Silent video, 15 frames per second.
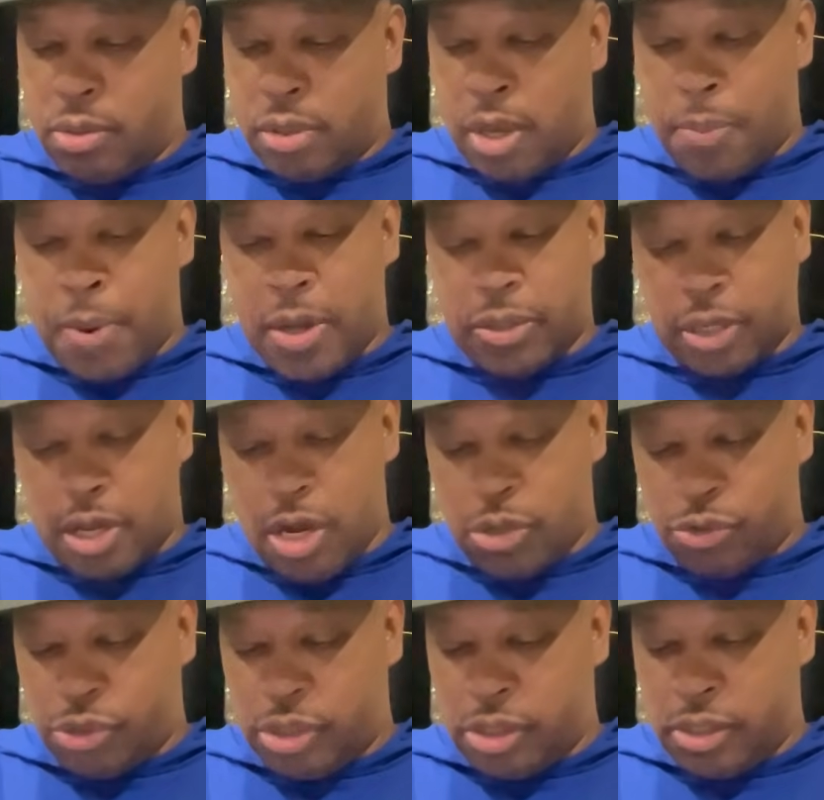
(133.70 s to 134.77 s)
about the
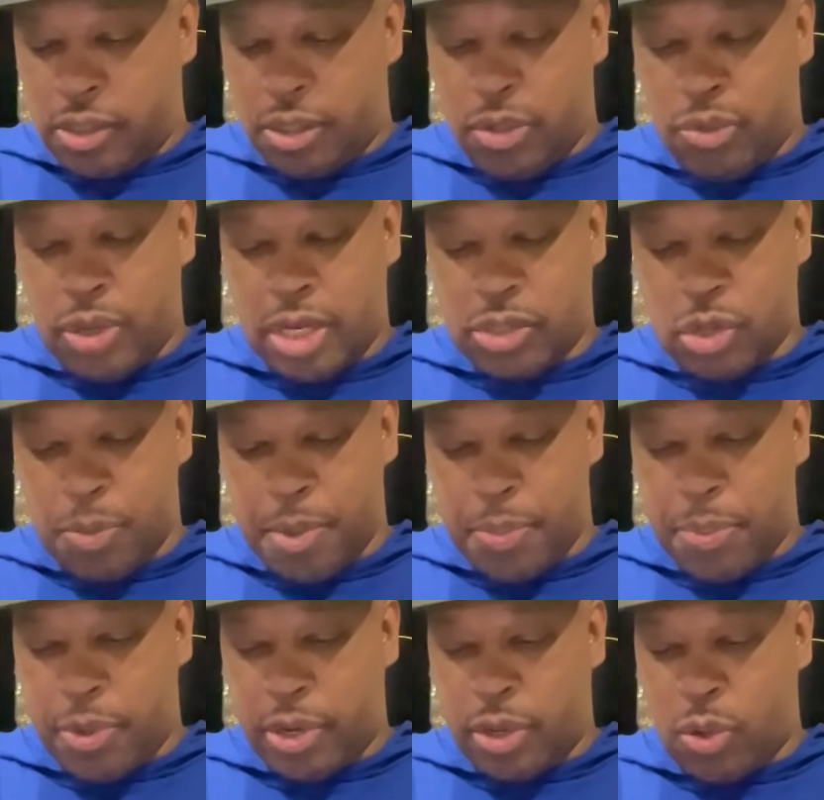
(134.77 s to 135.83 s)
country. You know, that's going to be
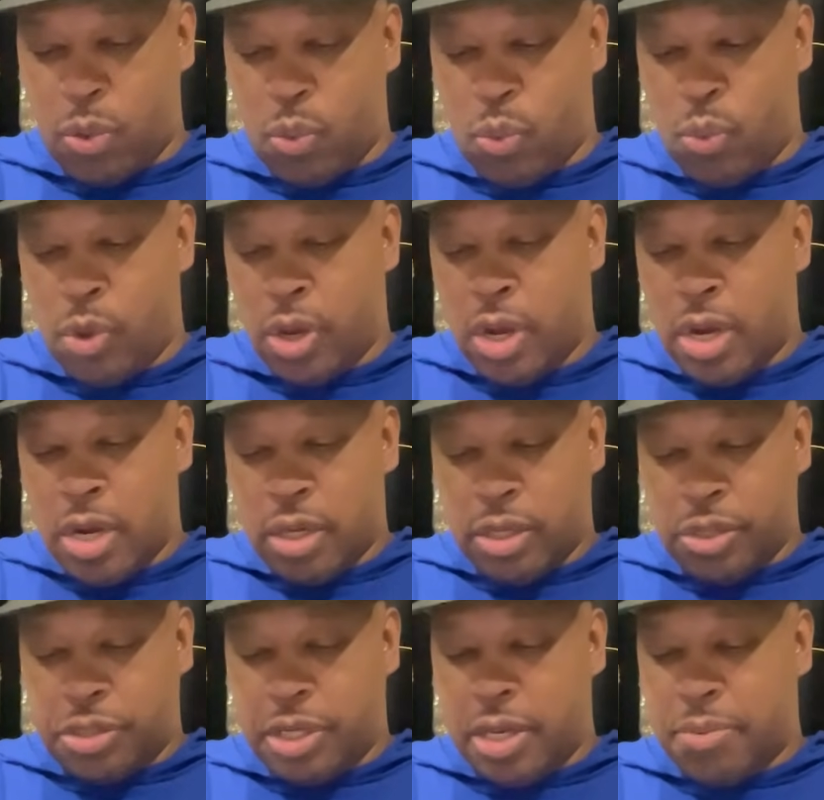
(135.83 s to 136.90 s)
pretty cool to
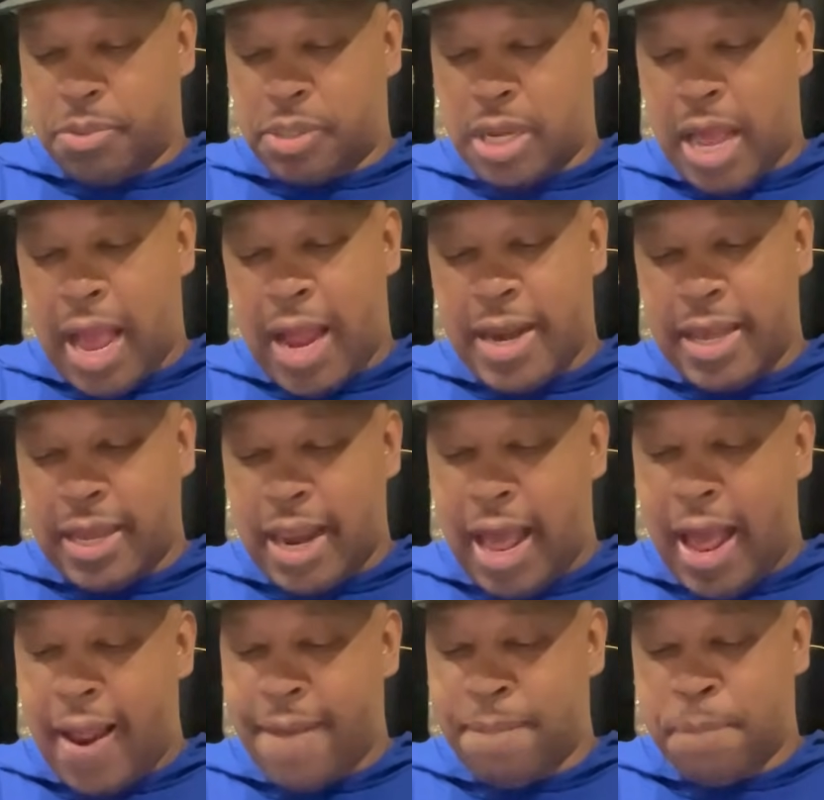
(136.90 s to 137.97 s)
see them sliding and
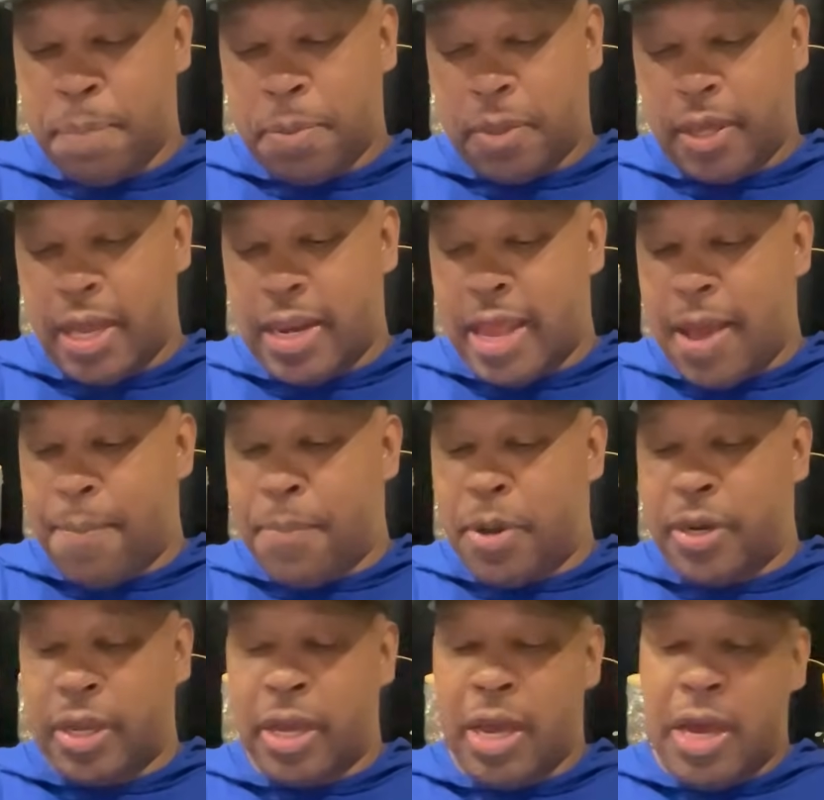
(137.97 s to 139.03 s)
gliding, getting that
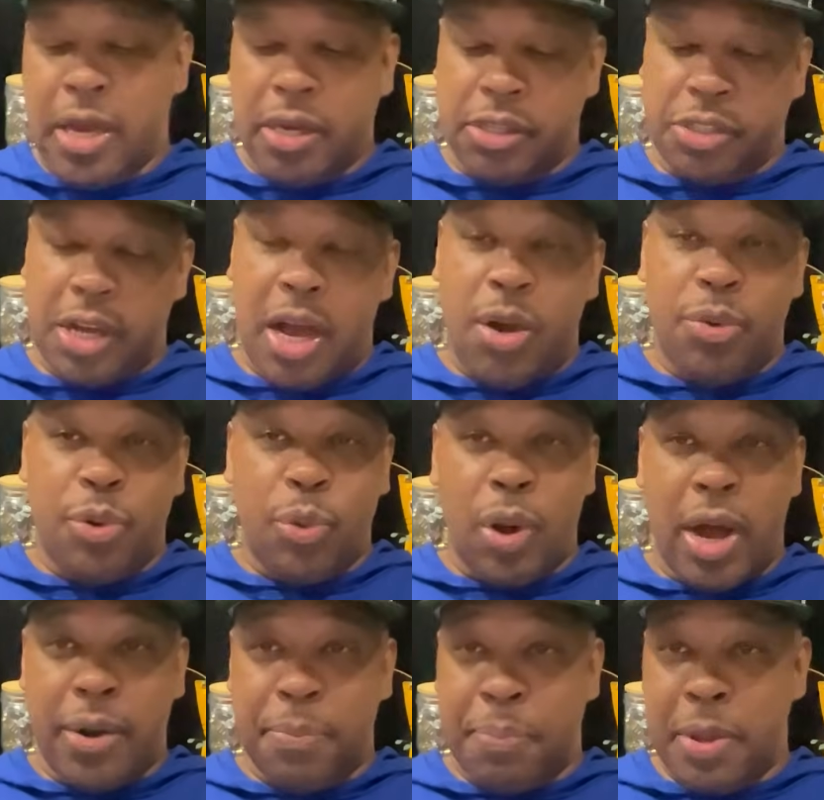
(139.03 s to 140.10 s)
money. Because y'all know how
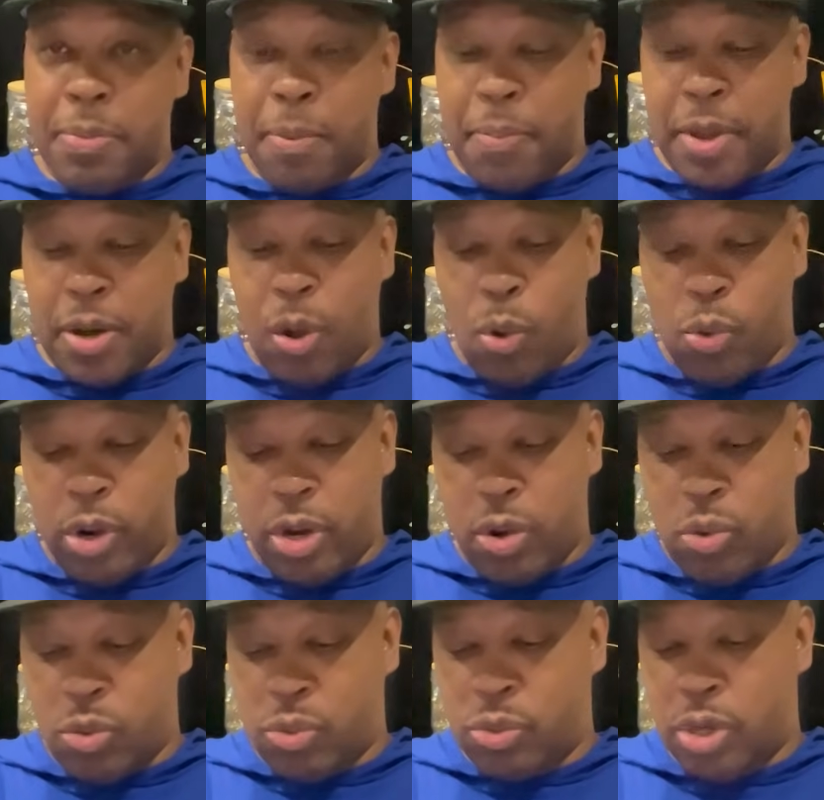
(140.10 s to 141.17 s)
them people been holding
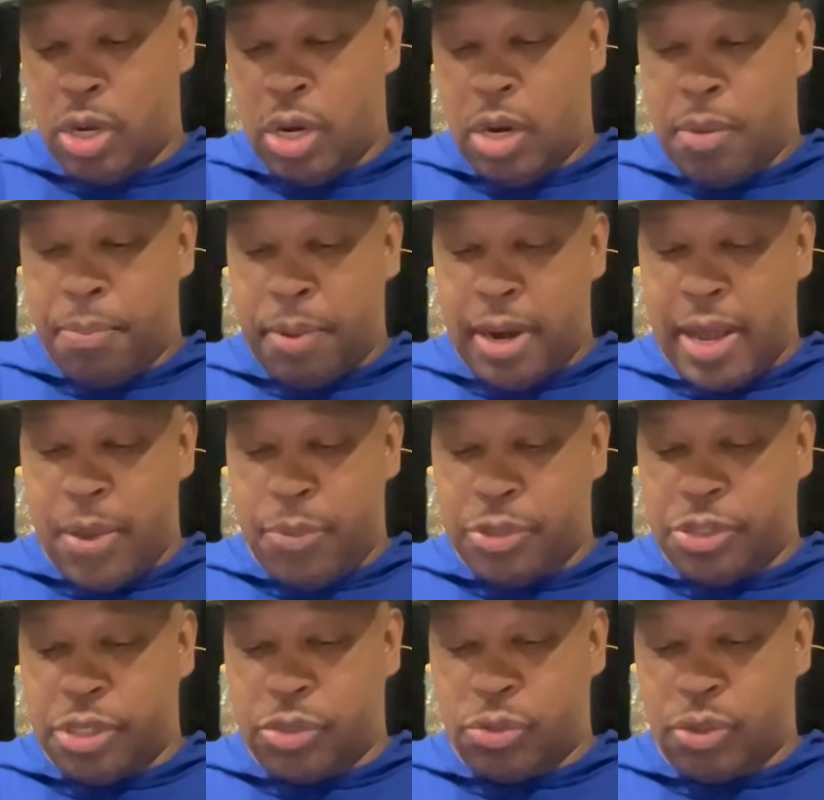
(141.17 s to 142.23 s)
on, playing
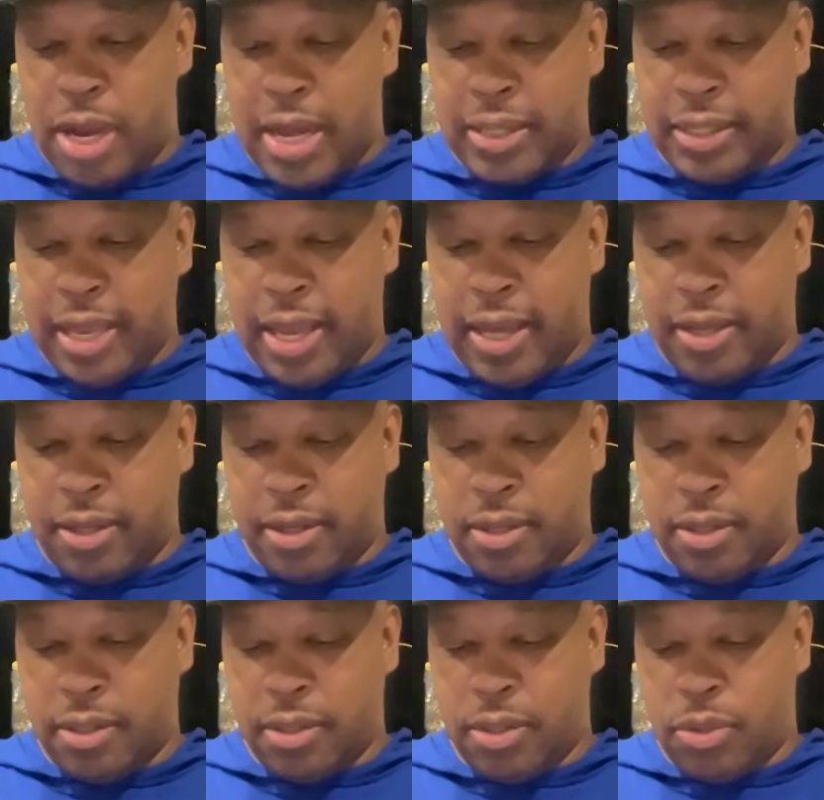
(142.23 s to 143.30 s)
with Jizzle like that.
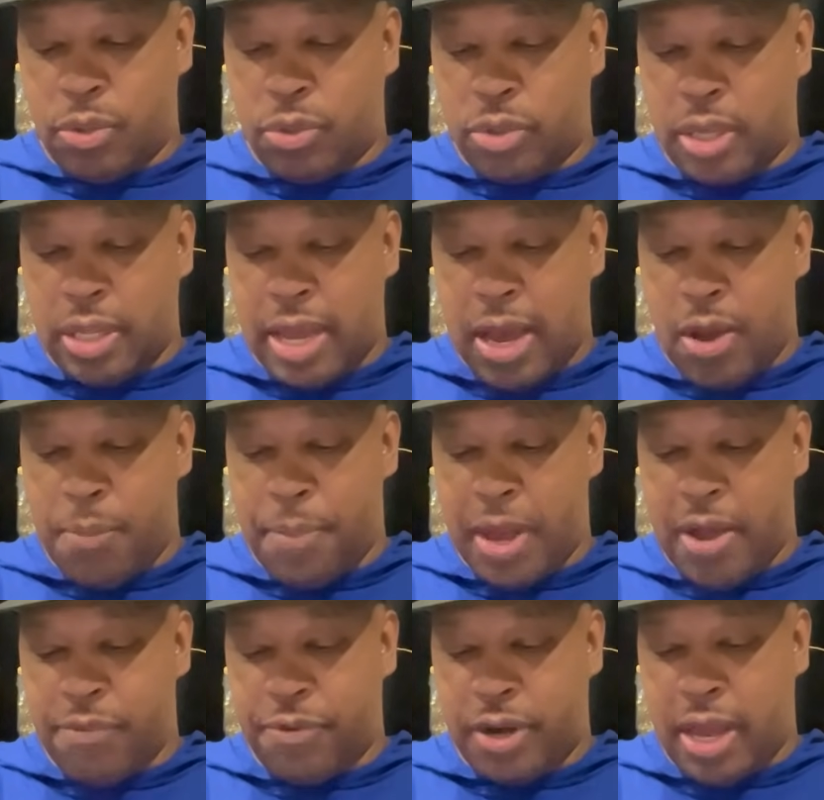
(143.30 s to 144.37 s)
You know, they down
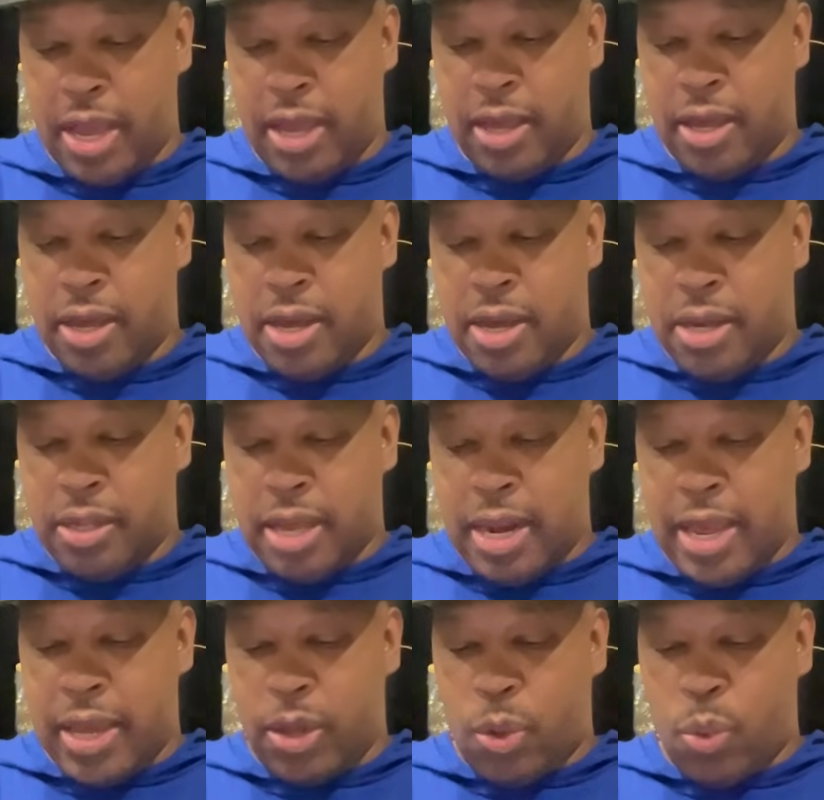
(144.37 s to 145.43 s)
bad for that. That
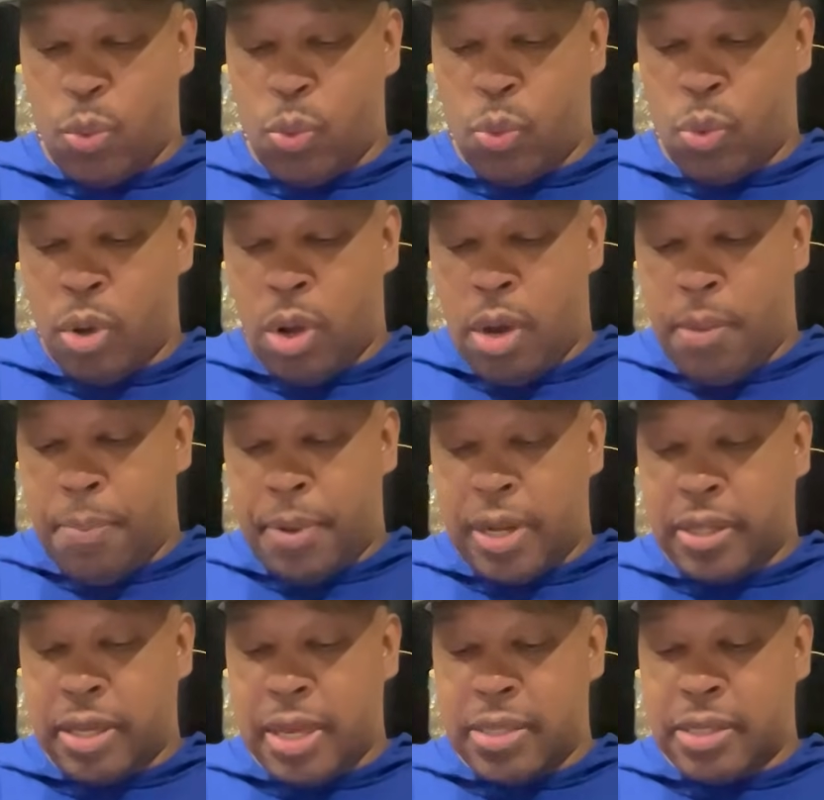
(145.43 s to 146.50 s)
ain't cool. But at
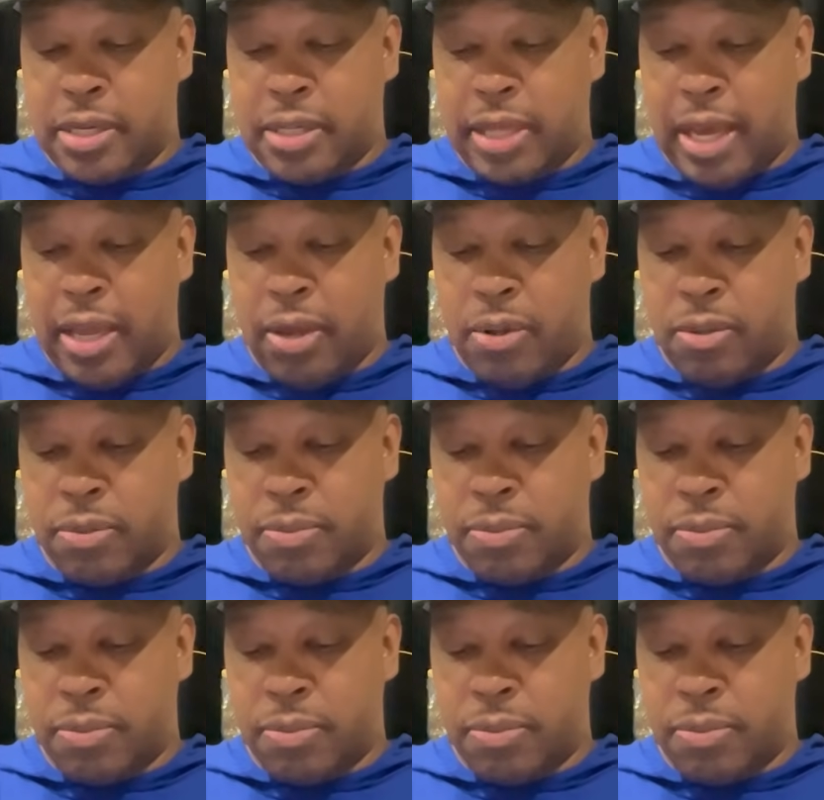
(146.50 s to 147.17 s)
the end of the day,